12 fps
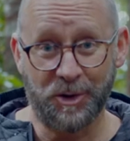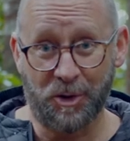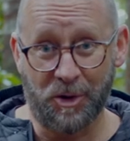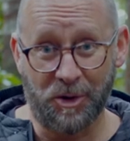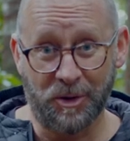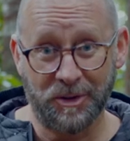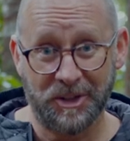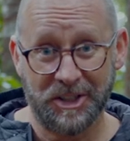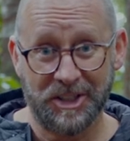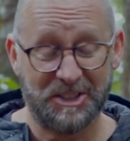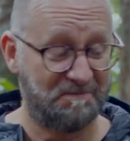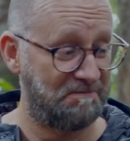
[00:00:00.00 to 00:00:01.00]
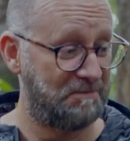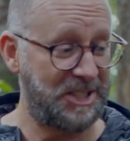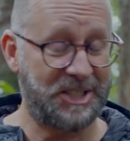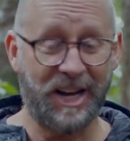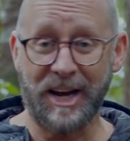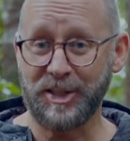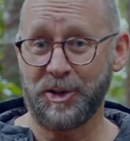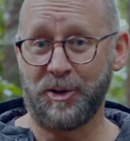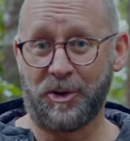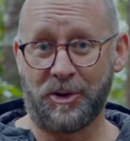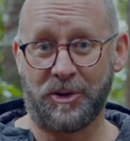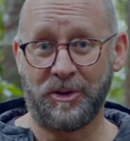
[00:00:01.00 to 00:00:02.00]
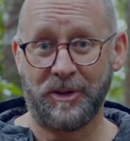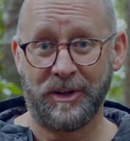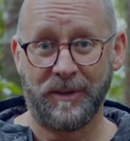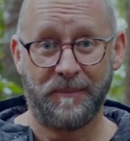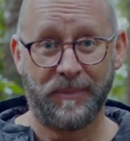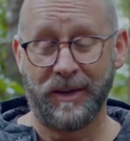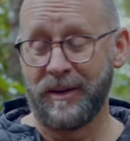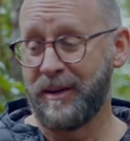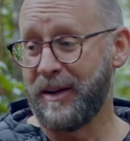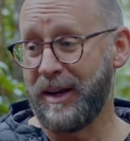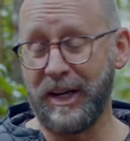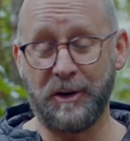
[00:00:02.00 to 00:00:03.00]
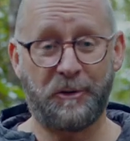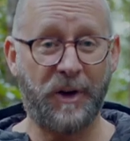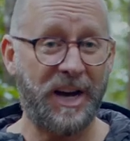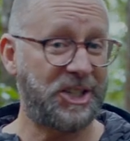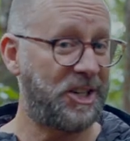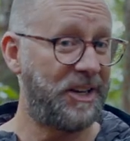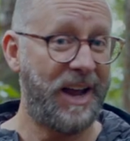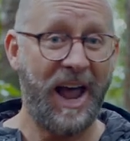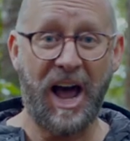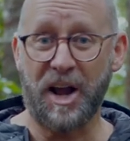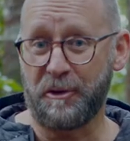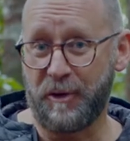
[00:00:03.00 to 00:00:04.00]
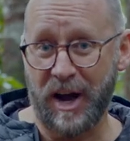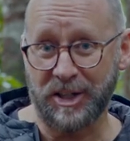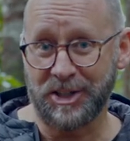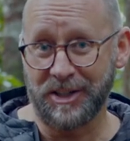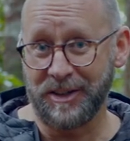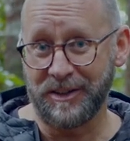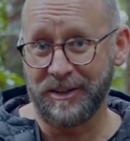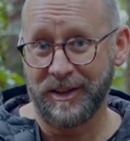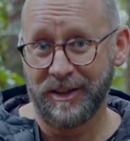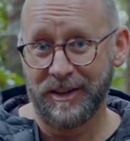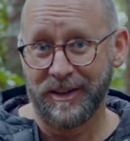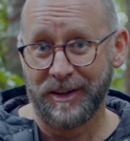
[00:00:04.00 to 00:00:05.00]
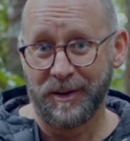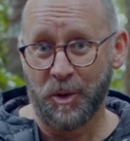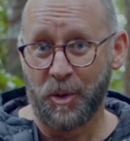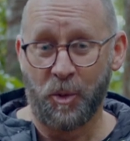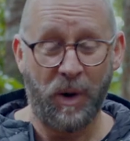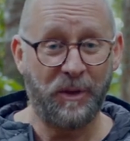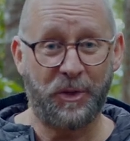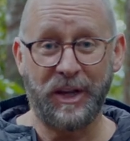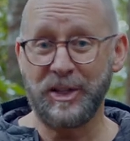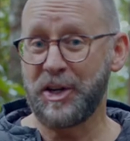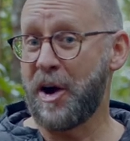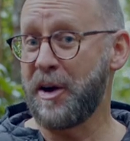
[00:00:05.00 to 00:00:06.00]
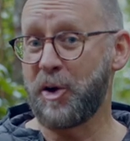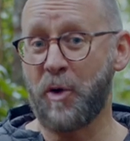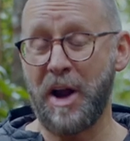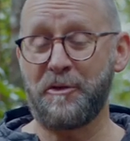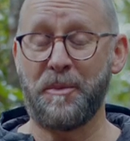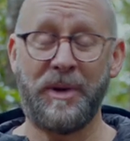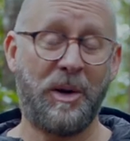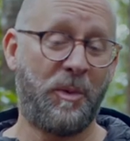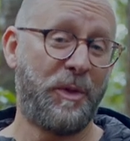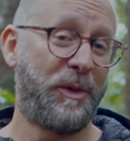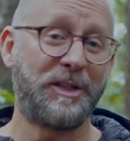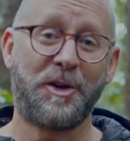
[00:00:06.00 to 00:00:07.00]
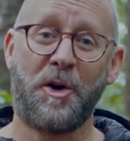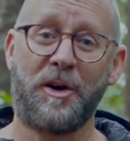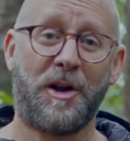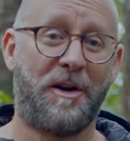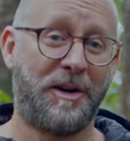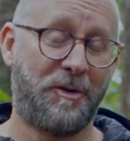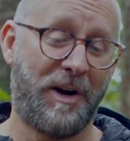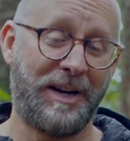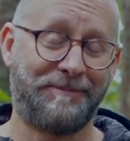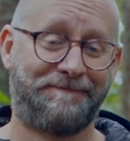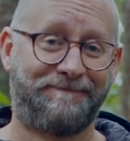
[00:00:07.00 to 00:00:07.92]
and all, mistakes and all, in fashion, out of fashion, when things are going great for me and when things are not going great.